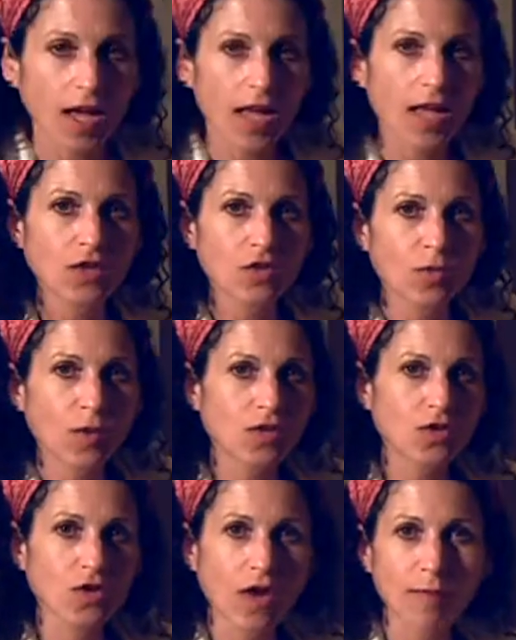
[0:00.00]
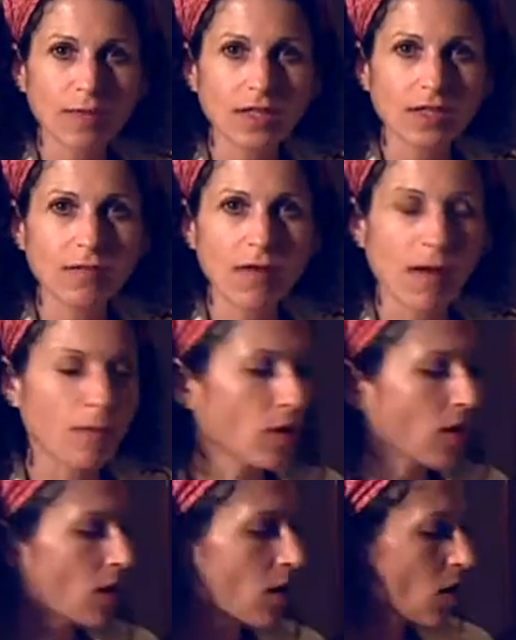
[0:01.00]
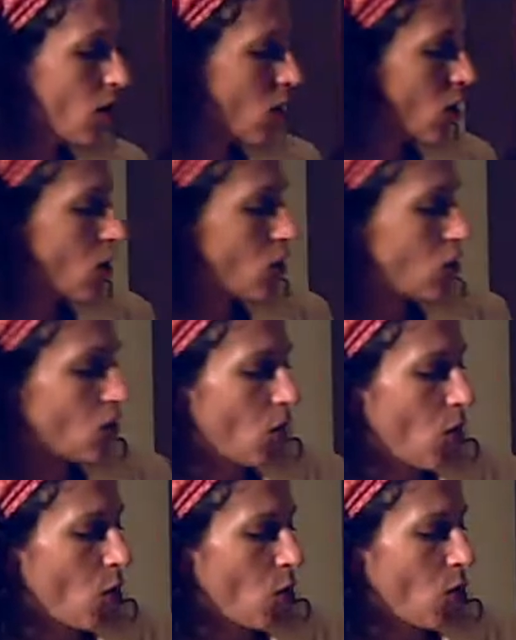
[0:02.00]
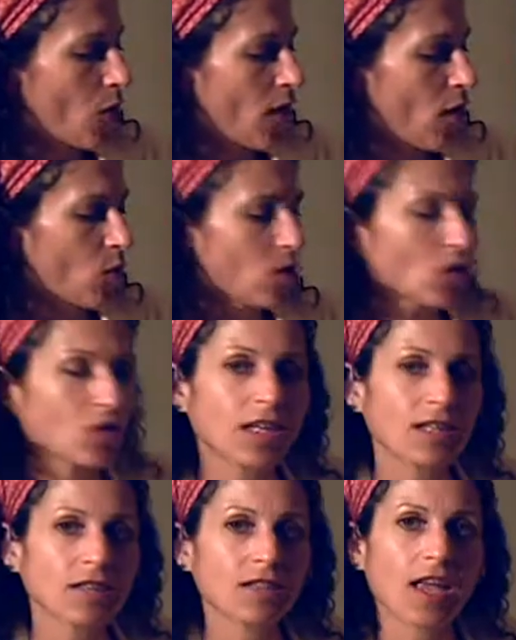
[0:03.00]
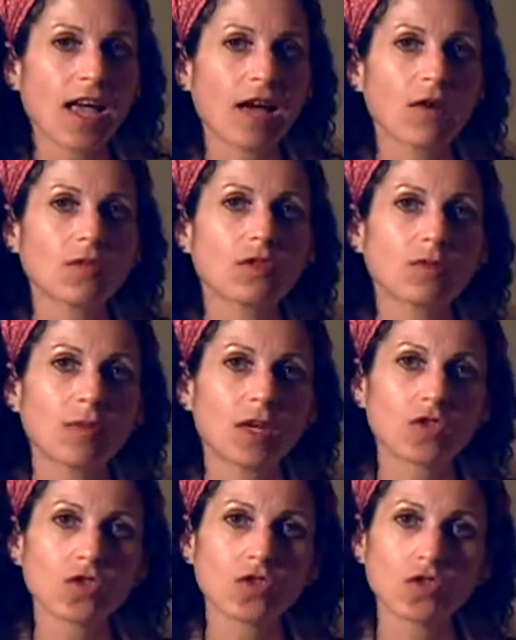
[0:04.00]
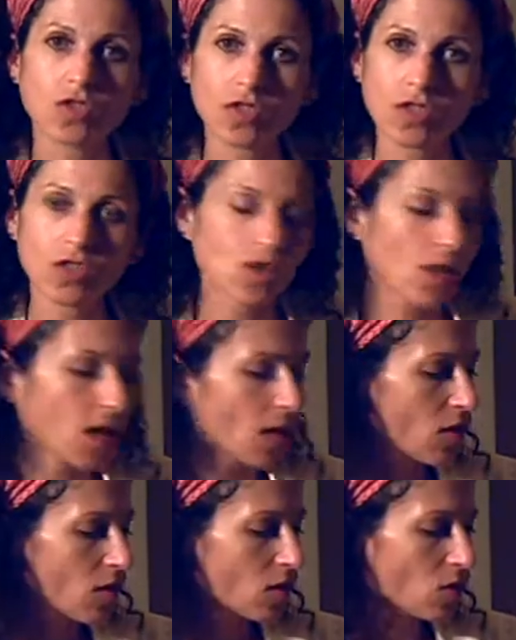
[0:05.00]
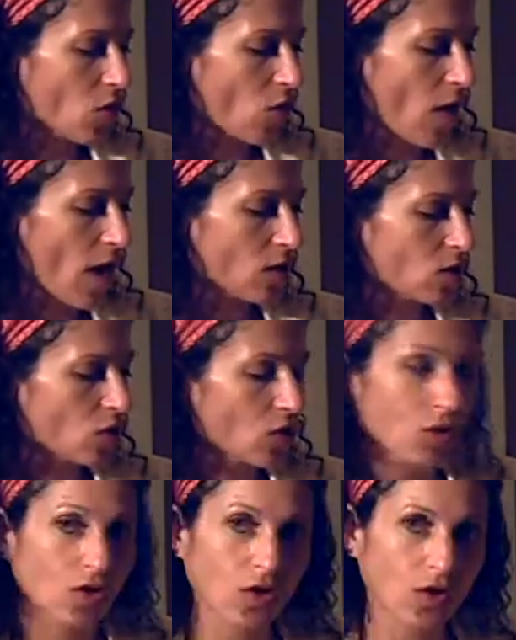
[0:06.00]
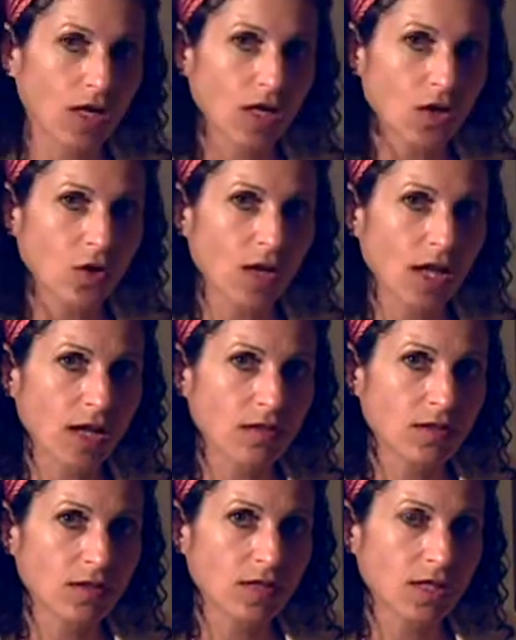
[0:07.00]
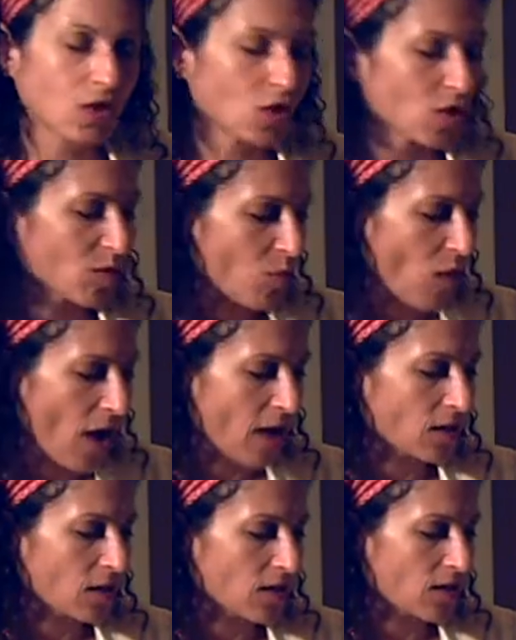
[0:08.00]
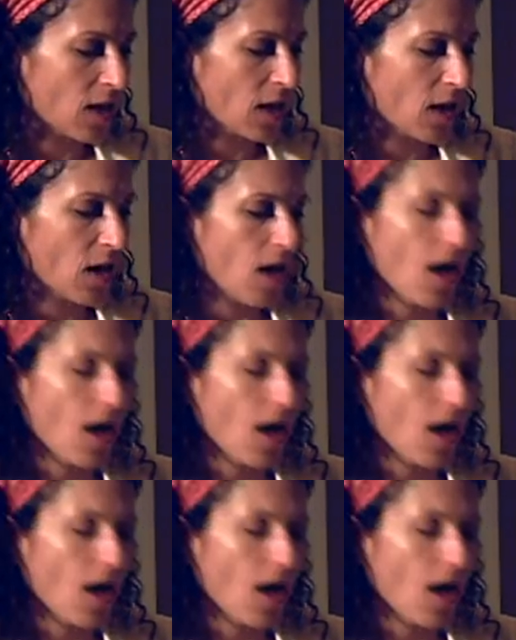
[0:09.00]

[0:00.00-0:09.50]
And you'll want a scrap piece of fabric so that when you're testing out to make sure your stitch length is correct, or you're learning a new hand stitch, practicing.